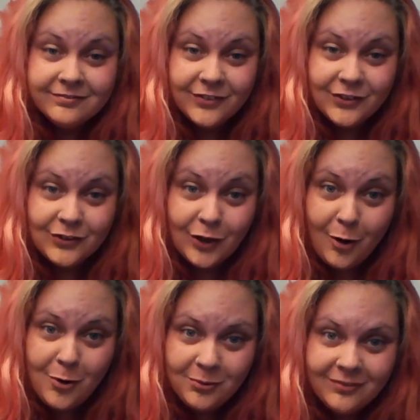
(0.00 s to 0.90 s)

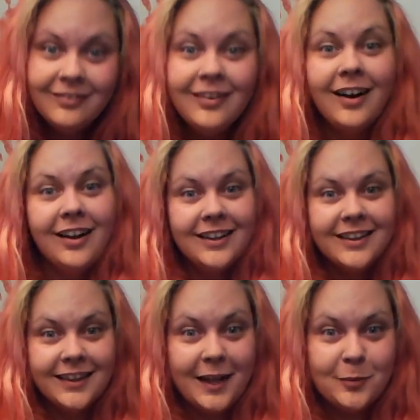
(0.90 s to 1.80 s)
So,
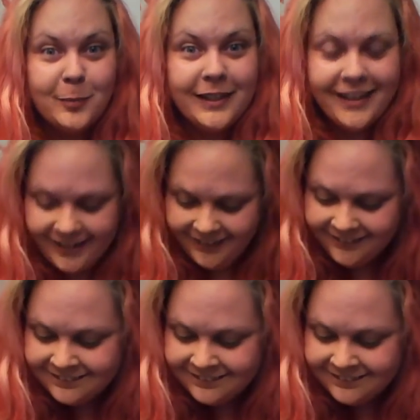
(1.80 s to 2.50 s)
let's begin.